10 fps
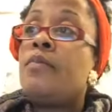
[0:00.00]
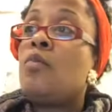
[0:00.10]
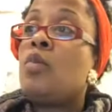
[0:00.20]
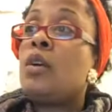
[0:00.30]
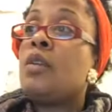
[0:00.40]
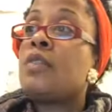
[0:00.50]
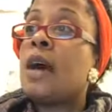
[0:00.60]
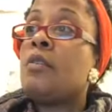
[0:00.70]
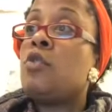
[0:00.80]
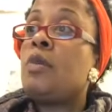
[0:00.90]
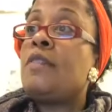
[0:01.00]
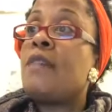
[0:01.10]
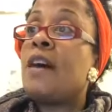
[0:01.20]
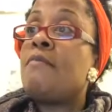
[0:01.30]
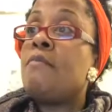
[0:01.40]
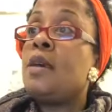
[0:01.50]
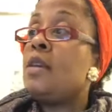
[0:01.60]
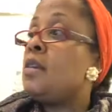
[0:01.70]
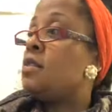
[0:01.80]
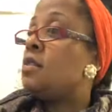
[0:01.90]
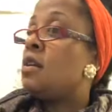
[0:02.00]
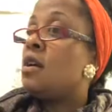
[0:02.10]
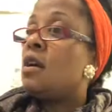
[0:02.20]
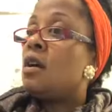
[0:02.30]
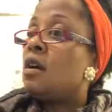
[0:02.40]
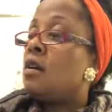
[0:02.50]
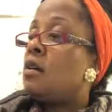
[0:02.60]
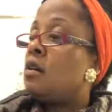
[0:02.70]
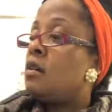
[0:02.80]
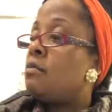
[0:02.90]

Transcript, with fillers: was our 25 minutes. Yeah,